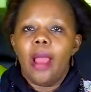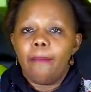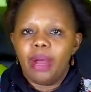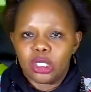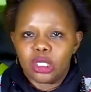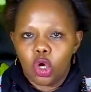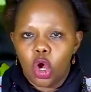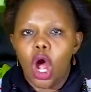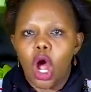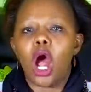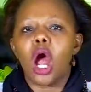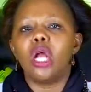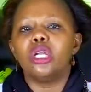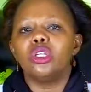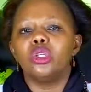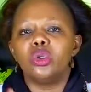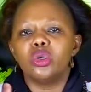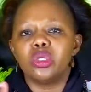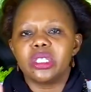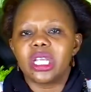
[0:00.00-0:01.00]
But
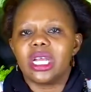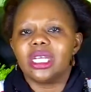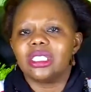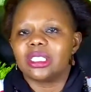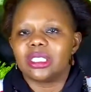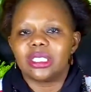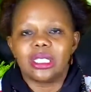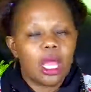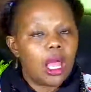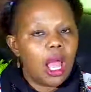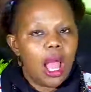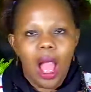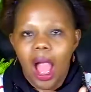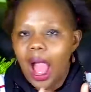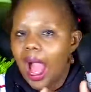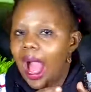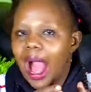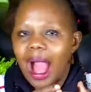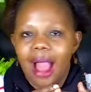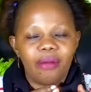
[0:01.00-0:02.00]
God uses
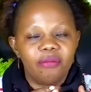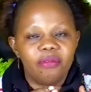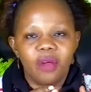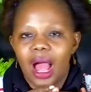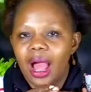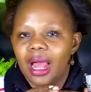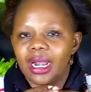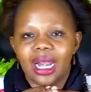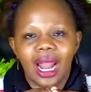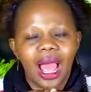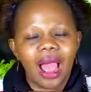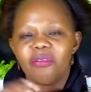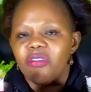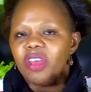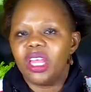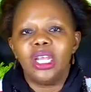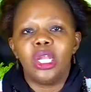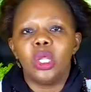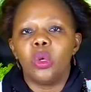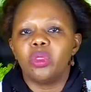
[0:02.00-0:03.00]
a, a, an
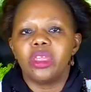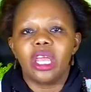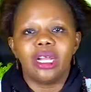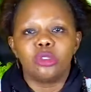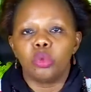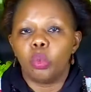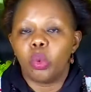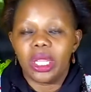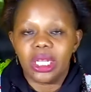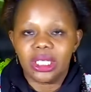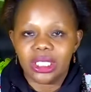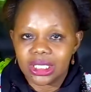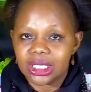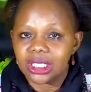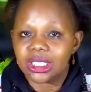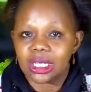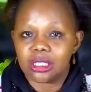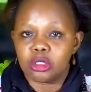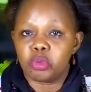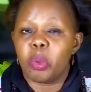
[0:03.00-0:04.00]
avenue that we
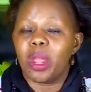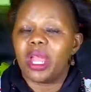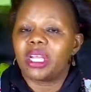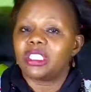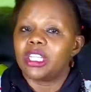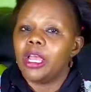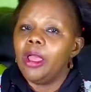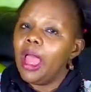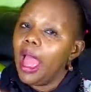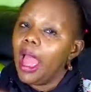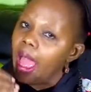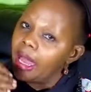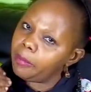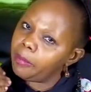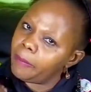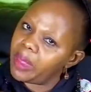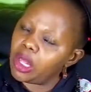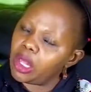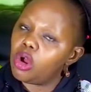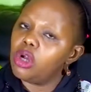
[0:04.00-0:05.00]
didn't expect
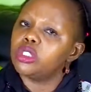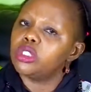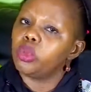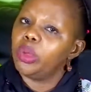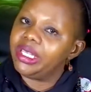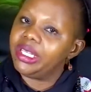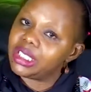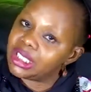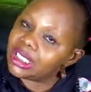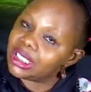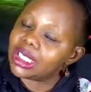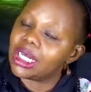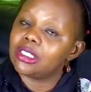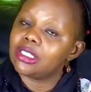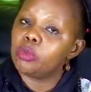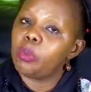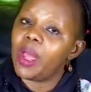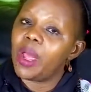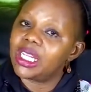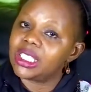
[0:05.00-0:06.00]
and because we didn't
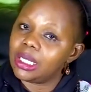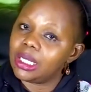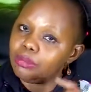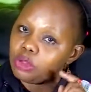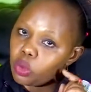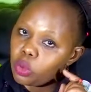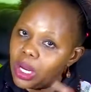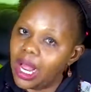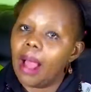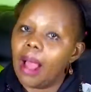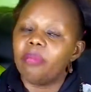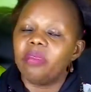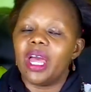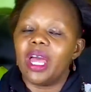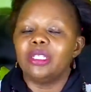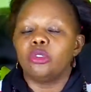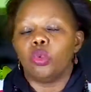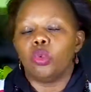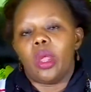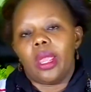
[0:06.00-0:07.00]
expect him to come
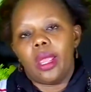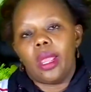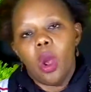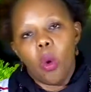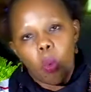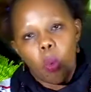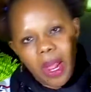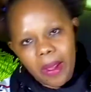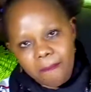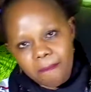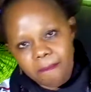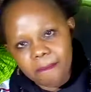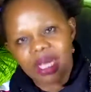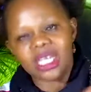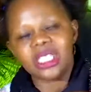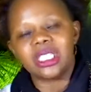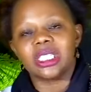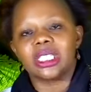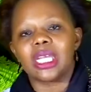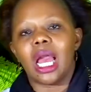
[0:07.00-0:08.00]
that way, we
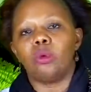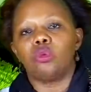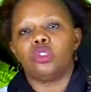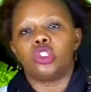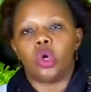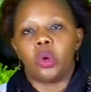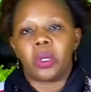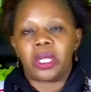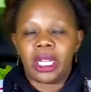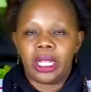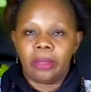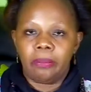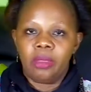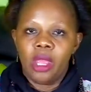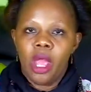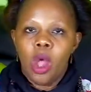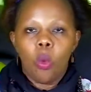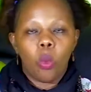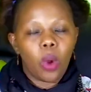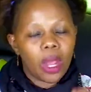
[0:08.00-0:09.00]
miss out on him.
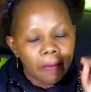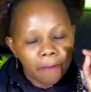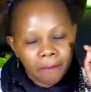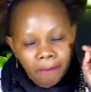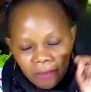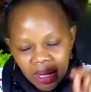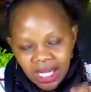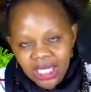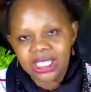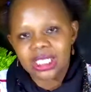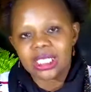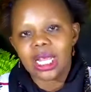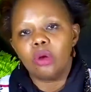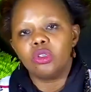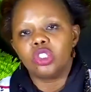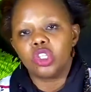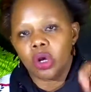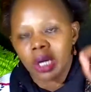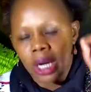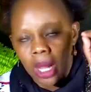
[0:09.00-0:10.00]
We miss
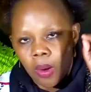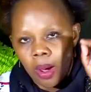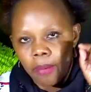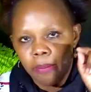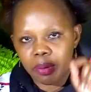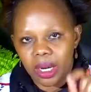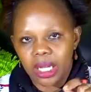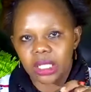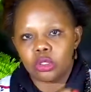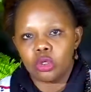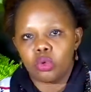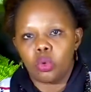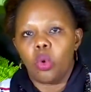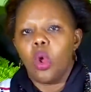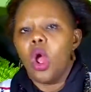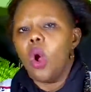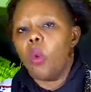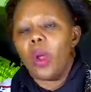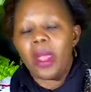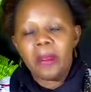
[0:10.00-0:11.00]
out on our breakthrough.
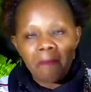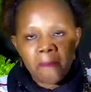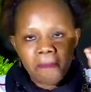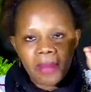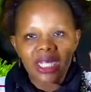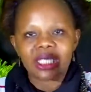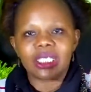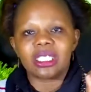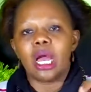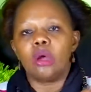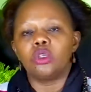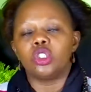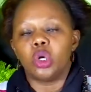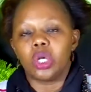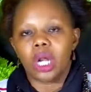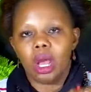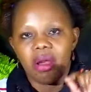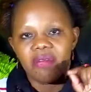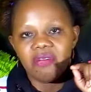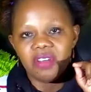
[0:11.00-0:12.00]
We miss out
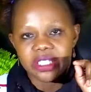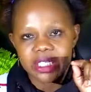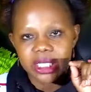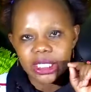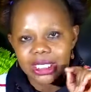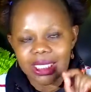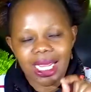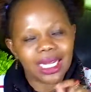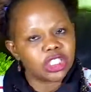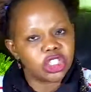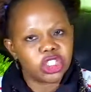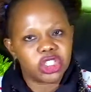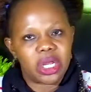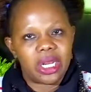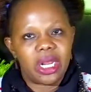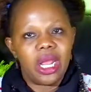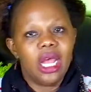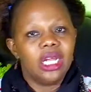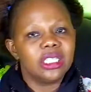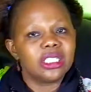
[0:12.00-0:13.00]
on our visitation.
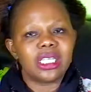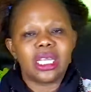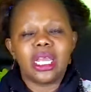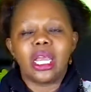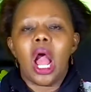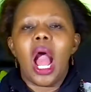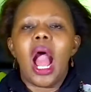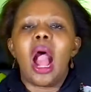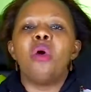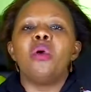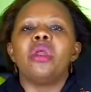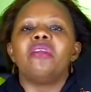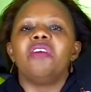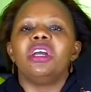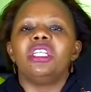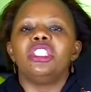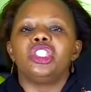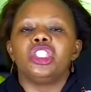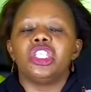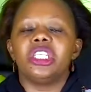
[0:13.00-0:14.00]
See how
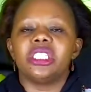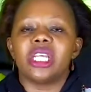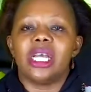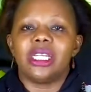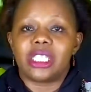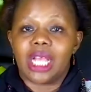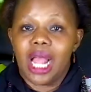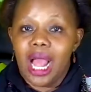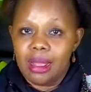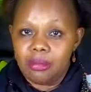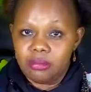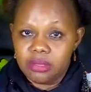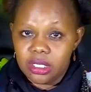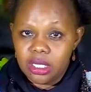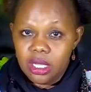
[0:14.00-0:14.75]
even Jesus comes.